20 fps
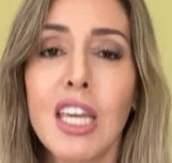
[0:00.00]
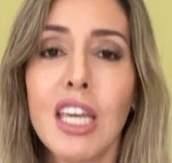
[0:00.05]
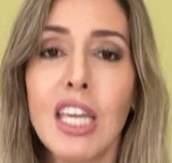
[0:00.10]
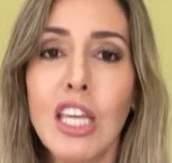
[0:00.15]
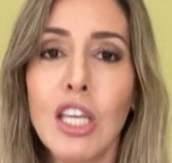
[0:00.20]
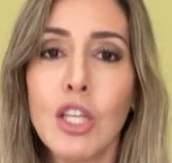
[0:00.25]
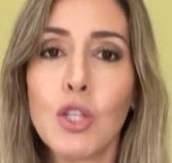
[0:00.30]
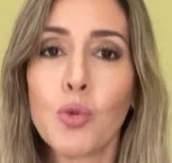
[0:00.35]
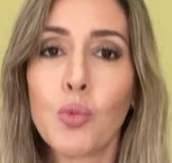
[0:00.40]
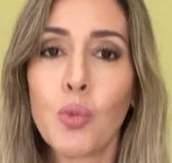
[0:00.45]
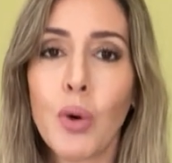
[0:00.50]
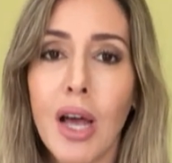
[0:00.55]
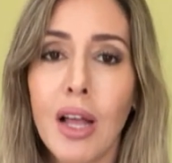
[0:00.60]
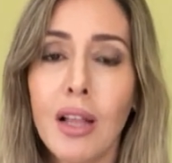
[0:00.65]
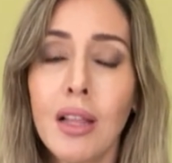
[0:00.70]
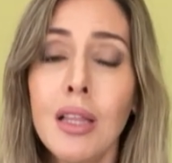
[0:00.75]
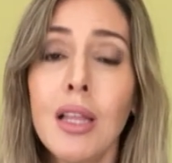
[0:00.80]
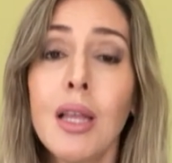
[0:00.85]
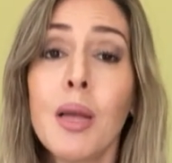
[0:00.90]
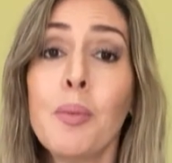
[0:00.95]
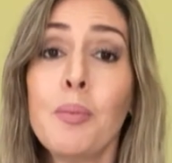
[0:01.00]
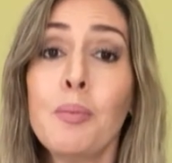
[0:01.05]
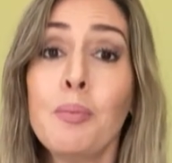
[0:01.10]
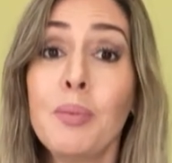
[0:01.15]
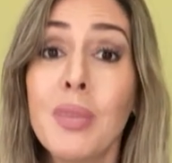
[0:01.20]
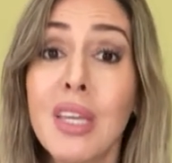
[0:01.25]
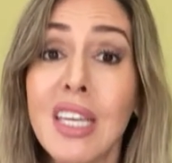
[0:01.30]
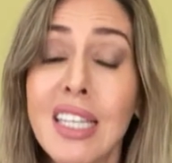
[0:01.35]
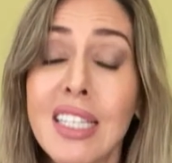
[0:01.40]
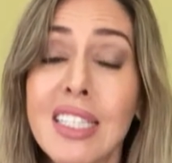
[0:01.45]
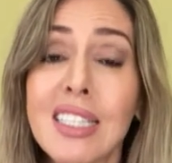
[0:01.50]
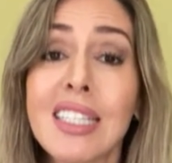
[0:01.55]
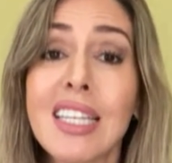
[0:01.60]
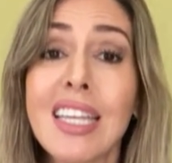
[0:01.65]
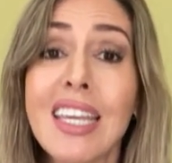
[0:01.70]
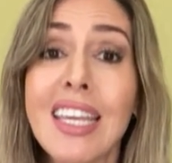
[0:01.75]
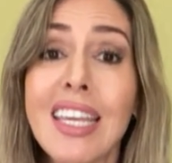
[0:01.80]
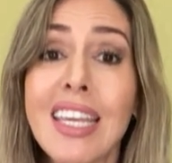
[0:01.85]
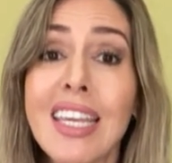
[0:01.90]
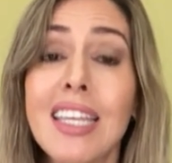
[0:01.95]
Eat well means
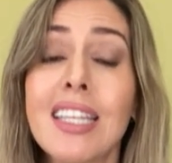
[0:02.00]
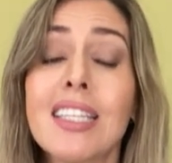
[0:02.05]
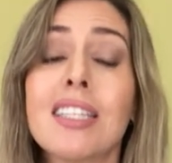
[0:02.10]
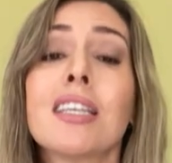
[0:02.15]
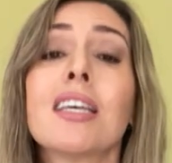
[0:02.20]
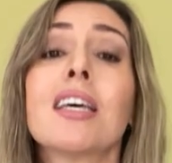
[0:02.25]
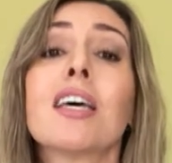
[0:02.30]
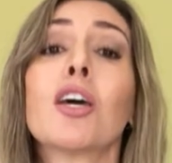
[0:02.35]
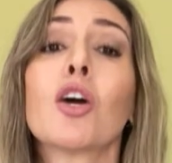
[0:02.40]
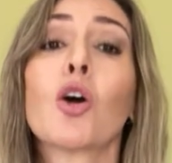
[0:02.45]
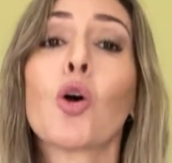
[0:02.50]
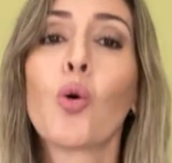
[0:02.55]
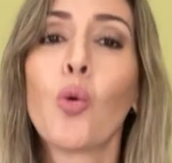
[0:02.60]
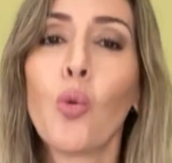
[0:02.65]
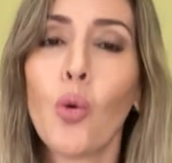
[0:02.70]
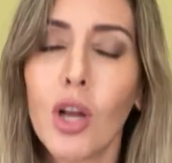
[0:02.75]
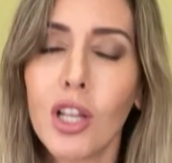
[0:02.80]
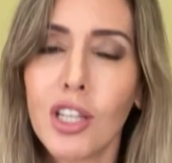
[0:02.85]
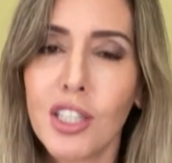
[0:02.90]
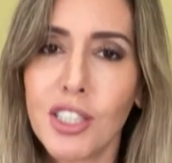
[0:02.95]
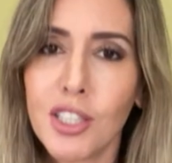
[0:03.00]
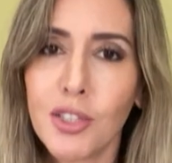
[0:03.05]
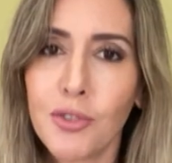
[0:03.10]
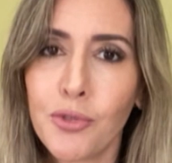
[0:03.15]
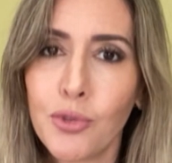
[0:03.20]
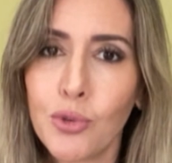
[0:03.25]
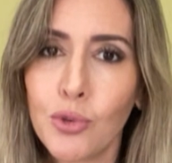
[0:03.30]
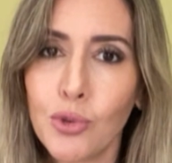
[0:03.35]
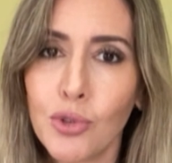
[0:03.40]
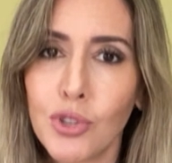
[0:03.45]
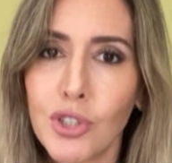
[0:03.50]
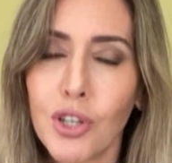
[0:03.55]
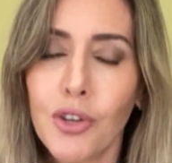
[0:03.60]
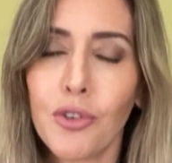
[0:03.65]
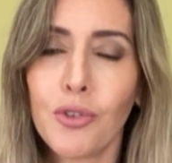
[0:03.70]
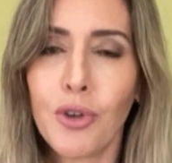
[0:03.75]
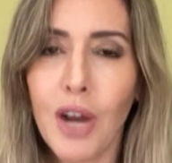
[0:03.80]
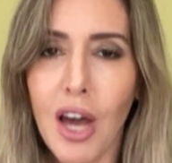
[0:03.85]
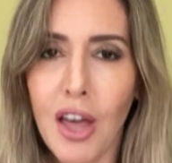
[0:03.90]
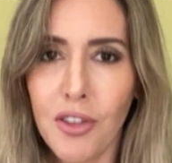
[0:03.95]
eat quality food
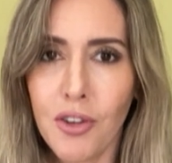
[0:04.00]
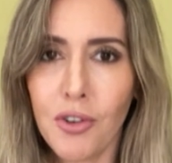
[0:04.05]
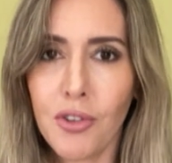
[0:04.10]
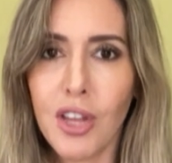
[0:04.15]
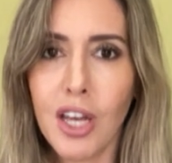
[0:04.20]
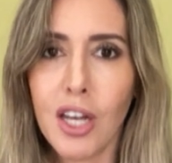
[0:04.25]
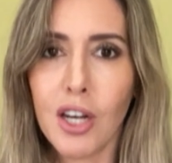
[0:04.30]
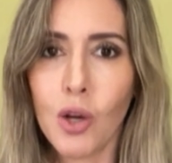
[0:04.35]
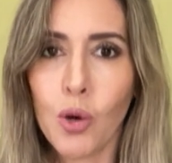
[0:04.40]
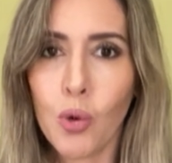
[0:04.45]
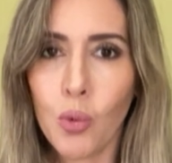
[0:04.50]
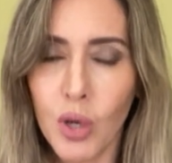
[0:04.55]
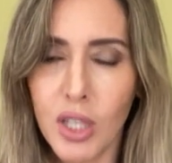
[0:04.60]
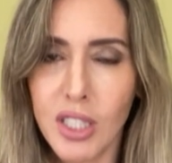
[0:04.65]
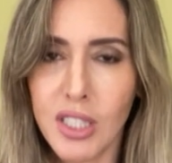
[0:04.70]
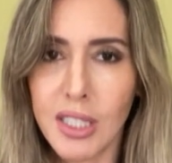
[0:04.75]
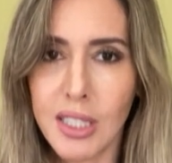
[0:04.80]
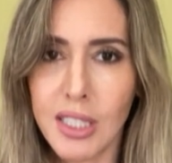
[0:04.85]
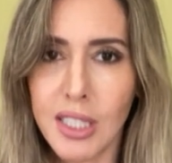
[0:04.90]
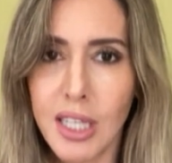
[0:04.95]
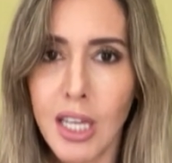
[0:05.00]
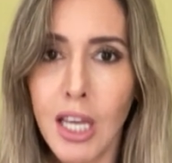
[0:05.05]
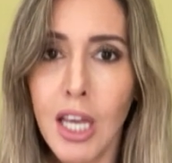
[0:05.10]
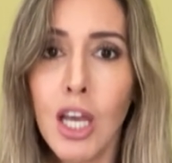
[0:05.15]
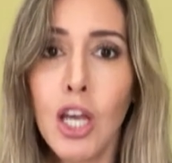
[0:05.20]
rather than quantity.